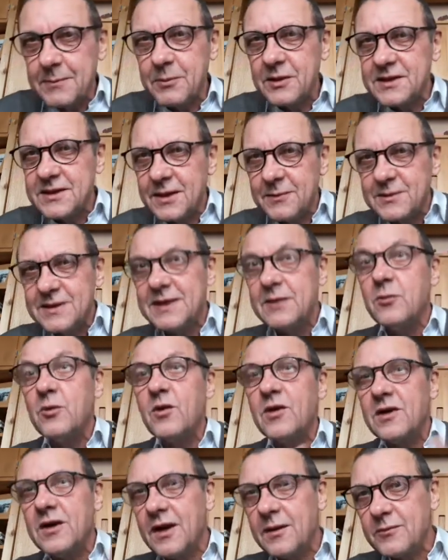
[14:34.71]
but something
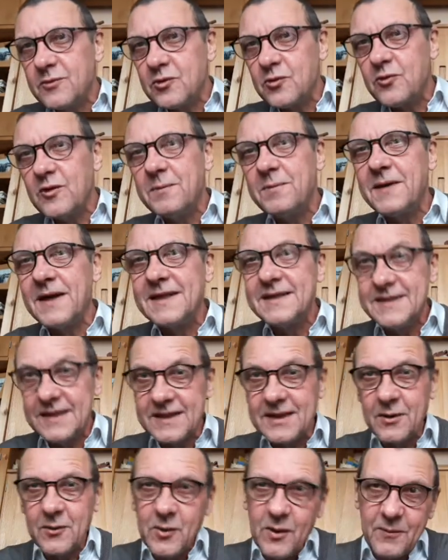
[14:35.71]
will come to replace
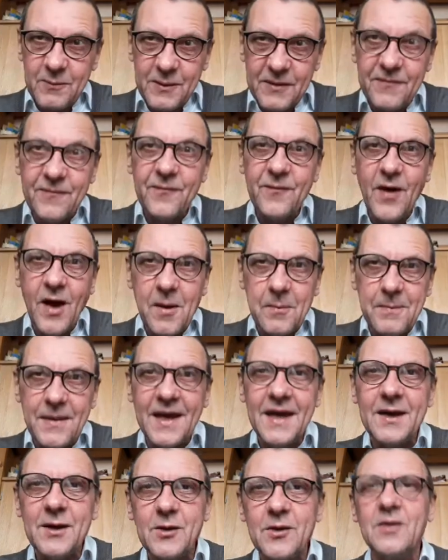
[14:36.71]
it that will be far
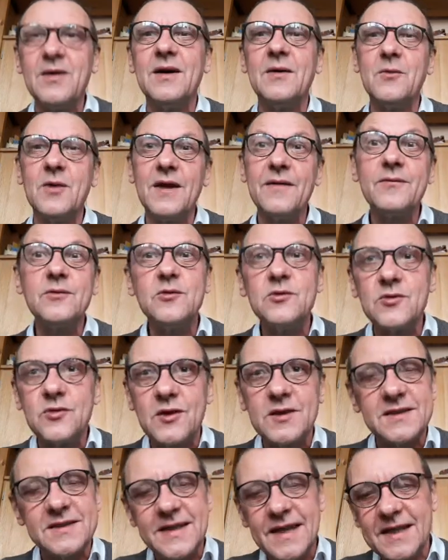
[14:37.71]
better, and we have to
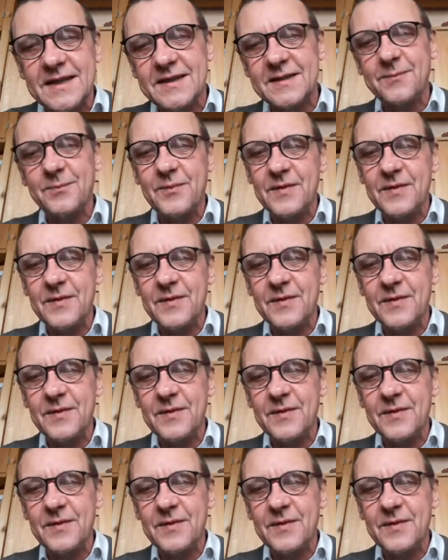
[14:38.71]
trust that.